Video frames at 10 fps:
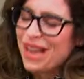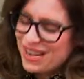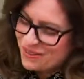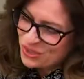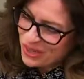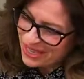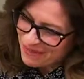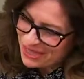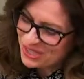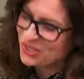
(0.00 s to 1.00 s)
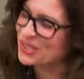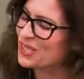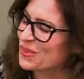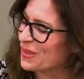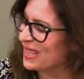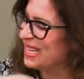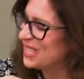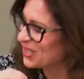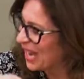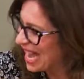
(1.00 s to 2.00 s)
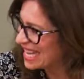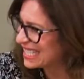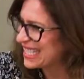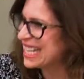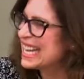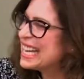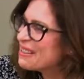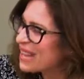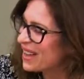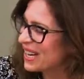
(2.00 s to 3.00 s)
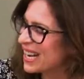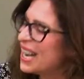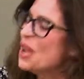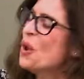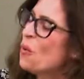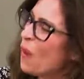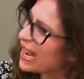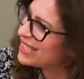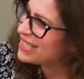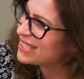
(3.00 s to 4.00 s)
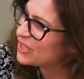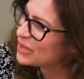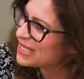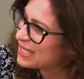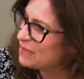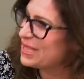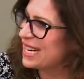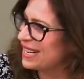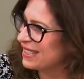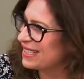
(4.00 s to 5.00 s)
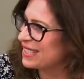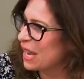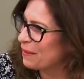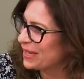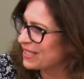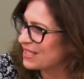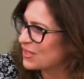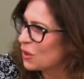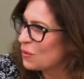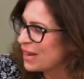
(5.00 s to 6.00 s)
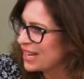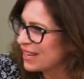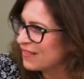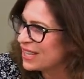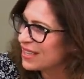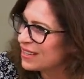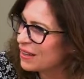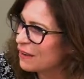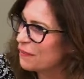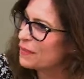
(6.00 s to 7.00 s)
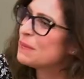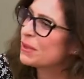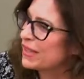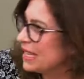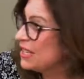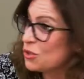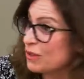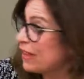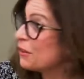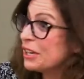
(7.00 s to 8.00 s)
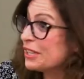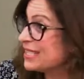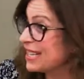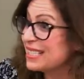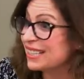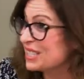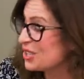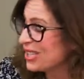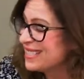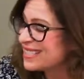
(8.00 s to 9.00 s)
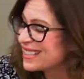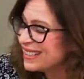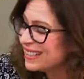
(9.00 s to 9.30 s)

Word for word: kind of shrugging my shoulders with stress thinking about it. Why is it so intimidating, this topic, to so many of people in the industry, veterinarians and technicians?